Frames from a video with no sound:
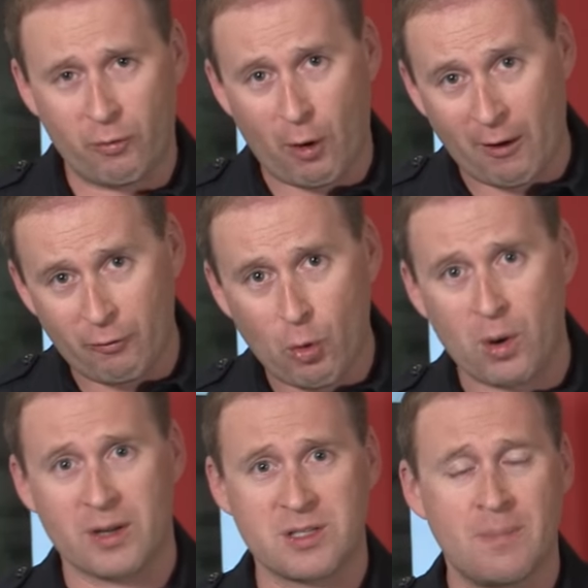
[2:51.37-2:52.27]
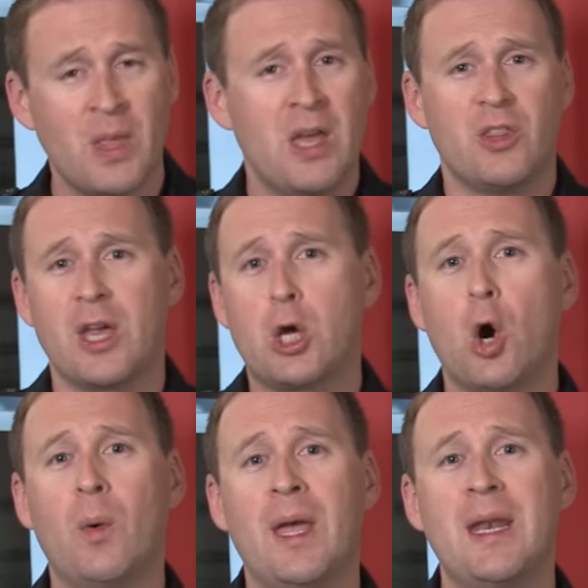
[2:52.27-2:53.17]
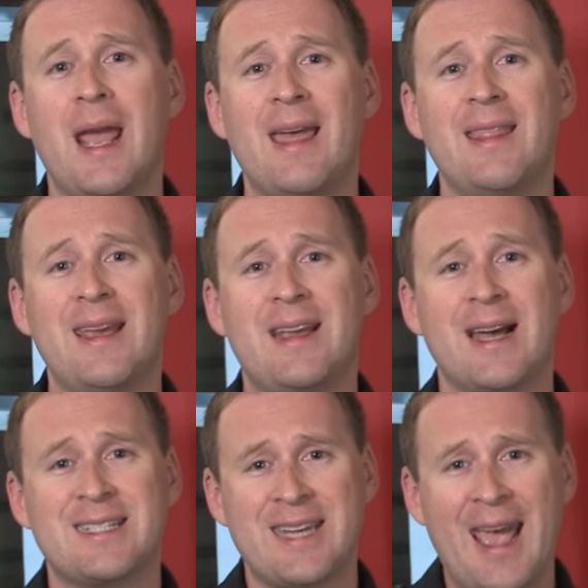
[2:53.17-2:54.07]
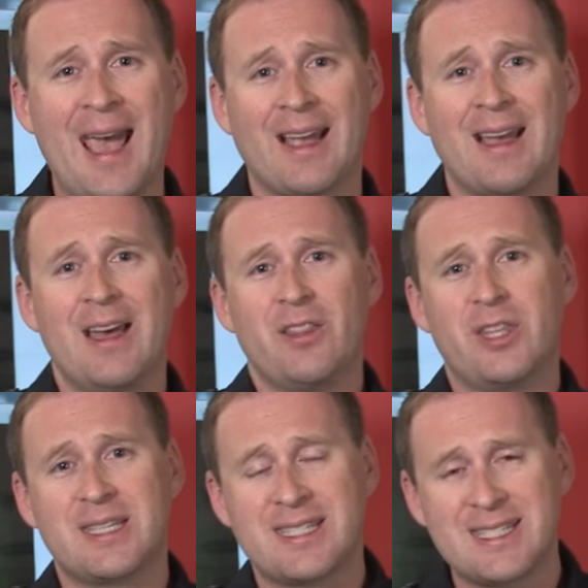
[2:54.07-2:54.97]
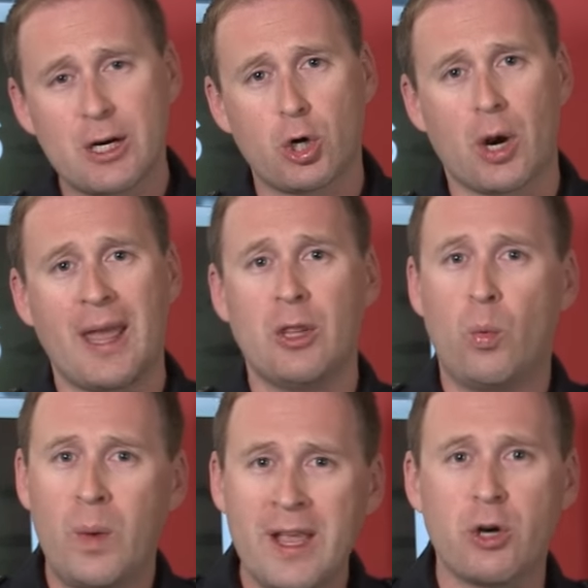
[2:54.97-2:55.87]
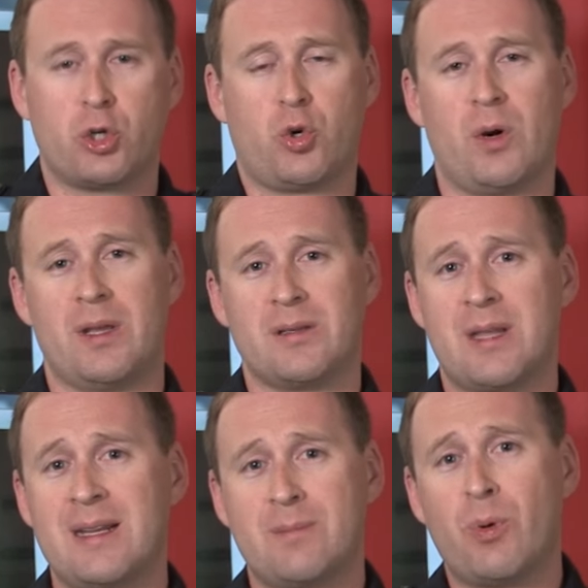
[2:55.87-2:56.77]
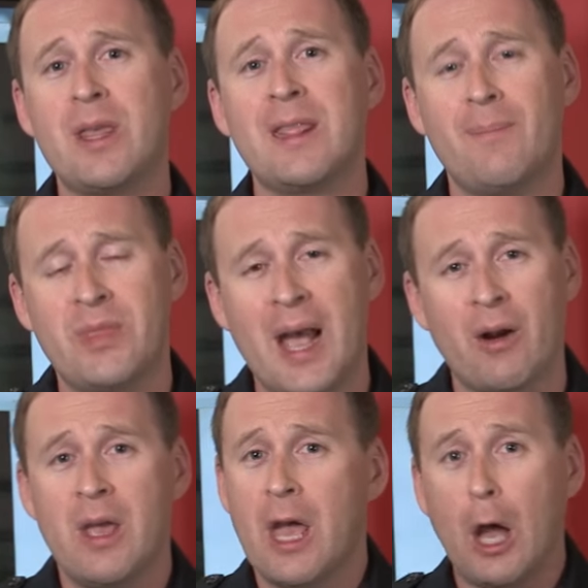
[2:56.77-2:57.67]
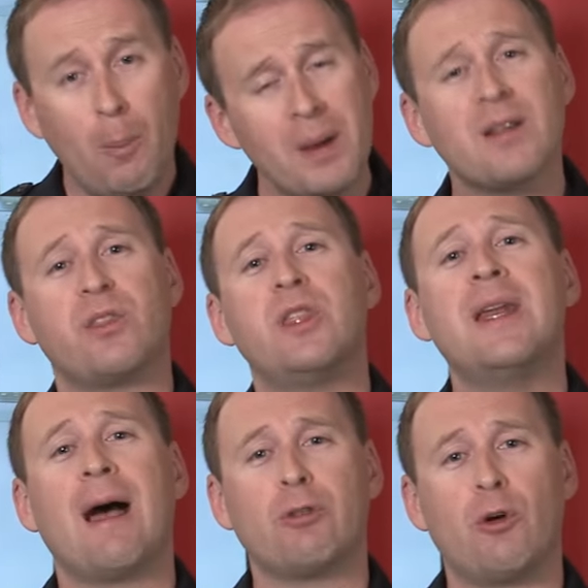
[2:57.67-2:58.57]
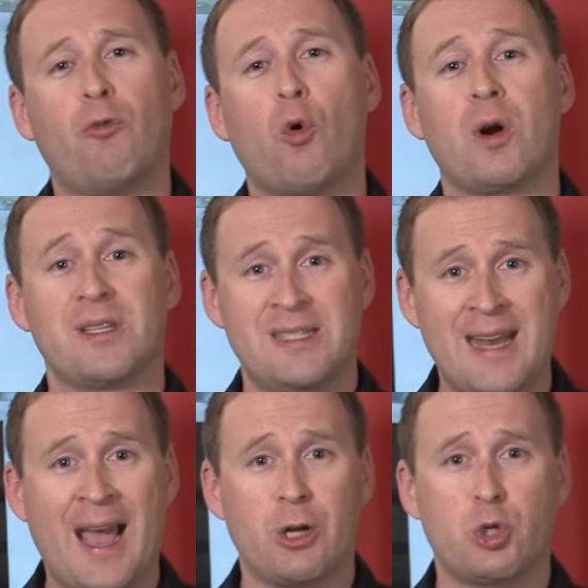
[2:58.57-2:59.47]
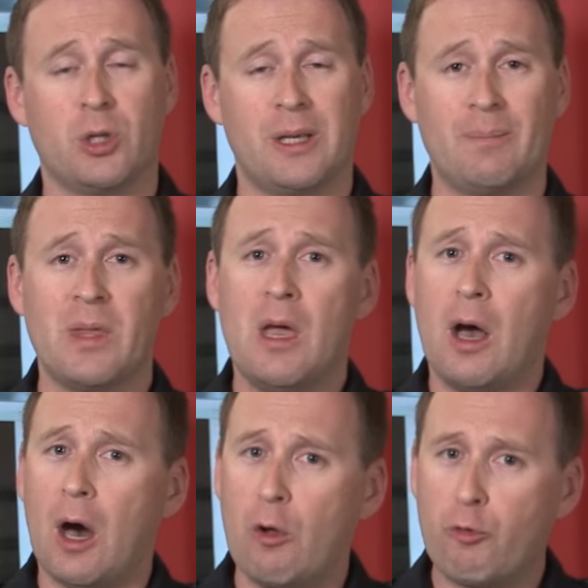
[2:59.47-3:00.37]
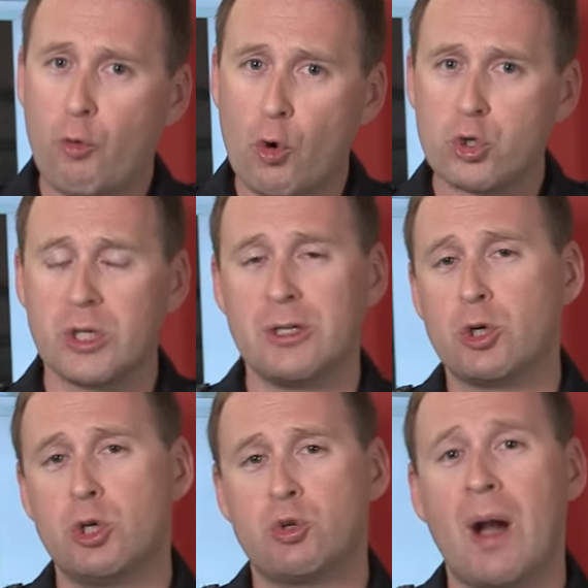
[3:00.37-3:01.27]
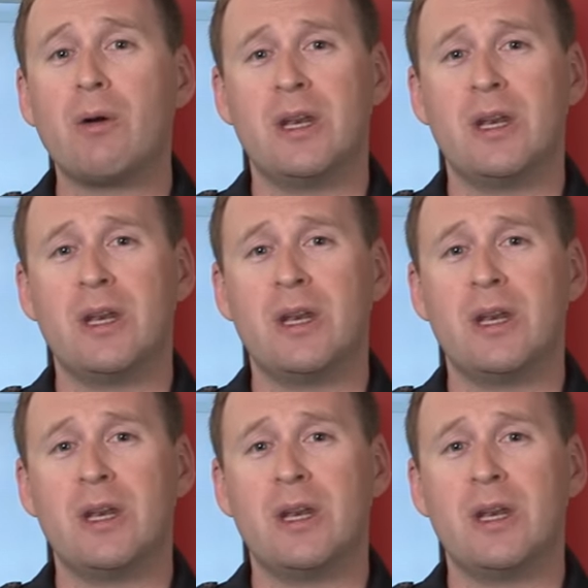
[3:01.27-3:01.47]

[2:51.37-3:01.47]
our forests. They go in and they attack the sicker and the weaker trees. They bring them down, helping to thin out the forest naturally. Unfortunately, during drought